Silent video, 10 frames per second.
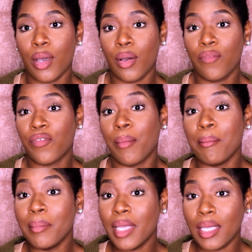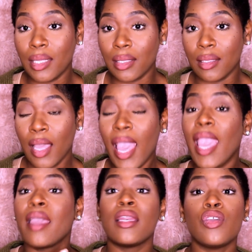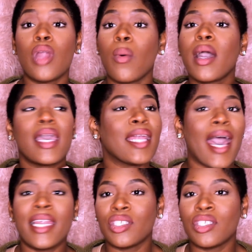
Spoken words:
So for me, and you know what,